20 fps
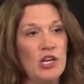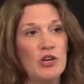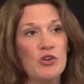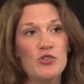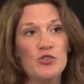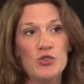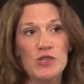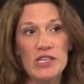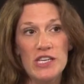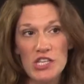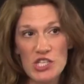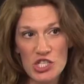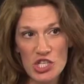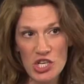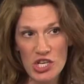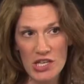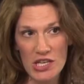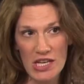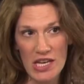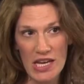You know,
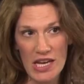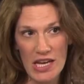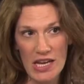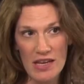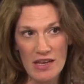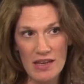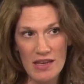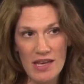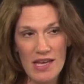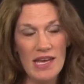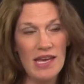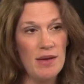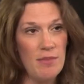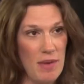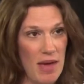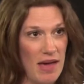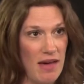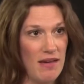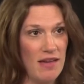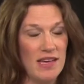traditionally,
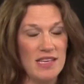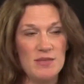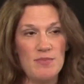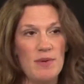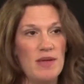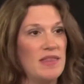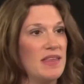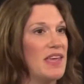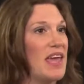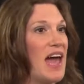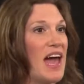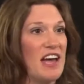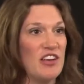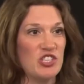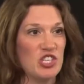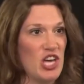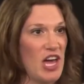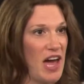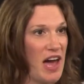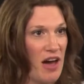email has been the
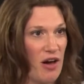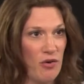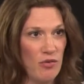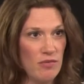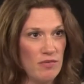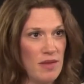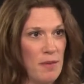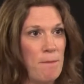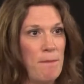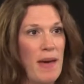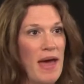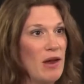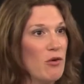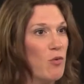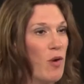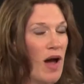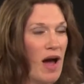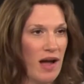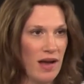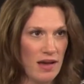cash cow, the
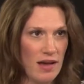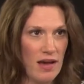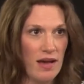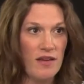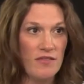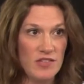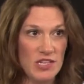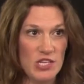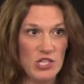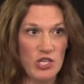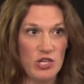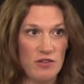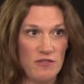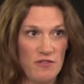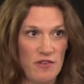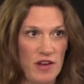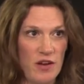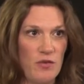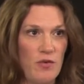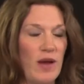bedrock of digital
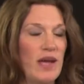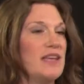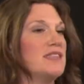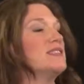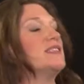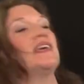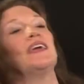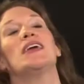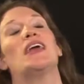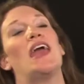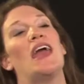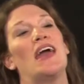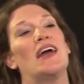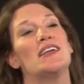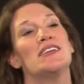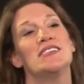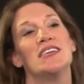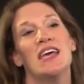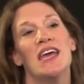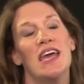fundraising.
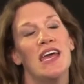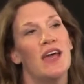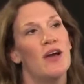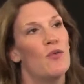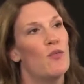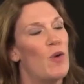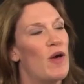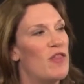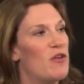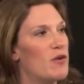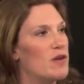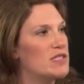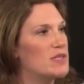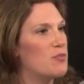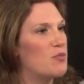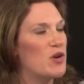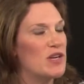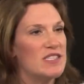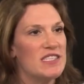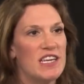And whether it's
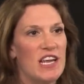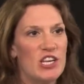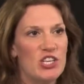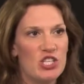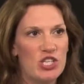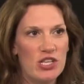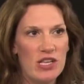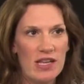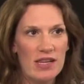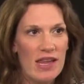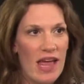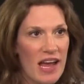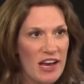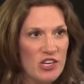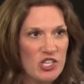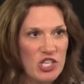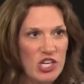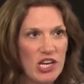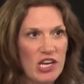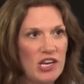a presidential
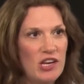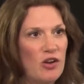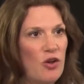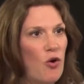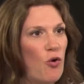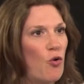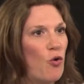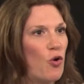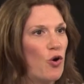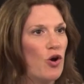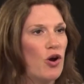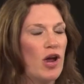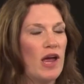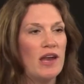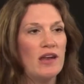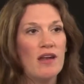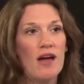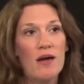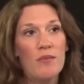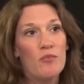election or
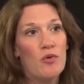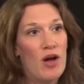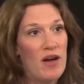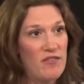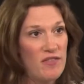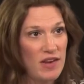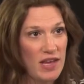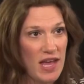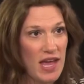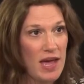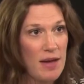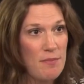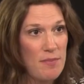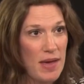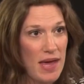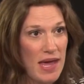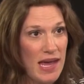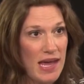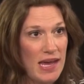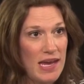a nonprofit
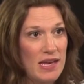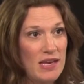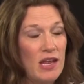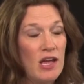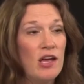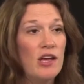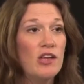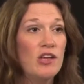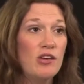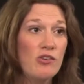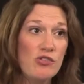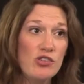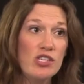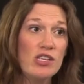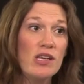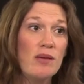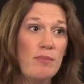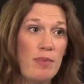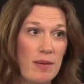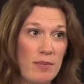campaign,
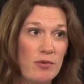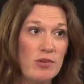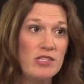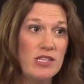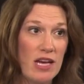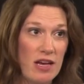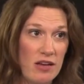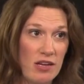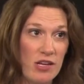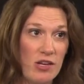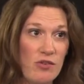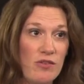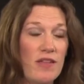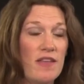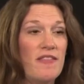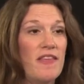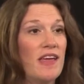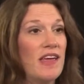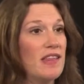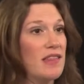usually people tell you
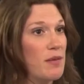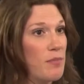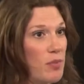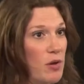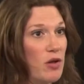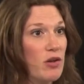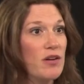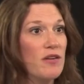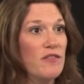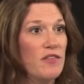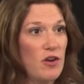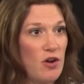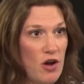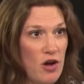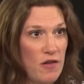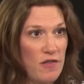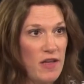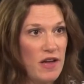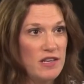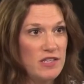that they get the bulk of their
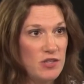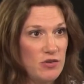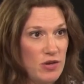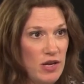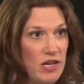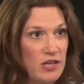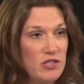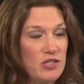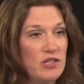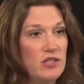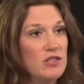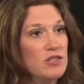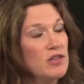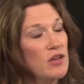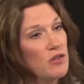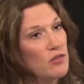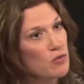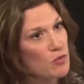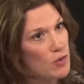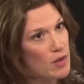online donations
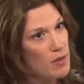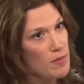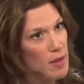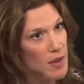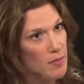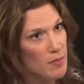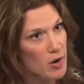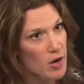through email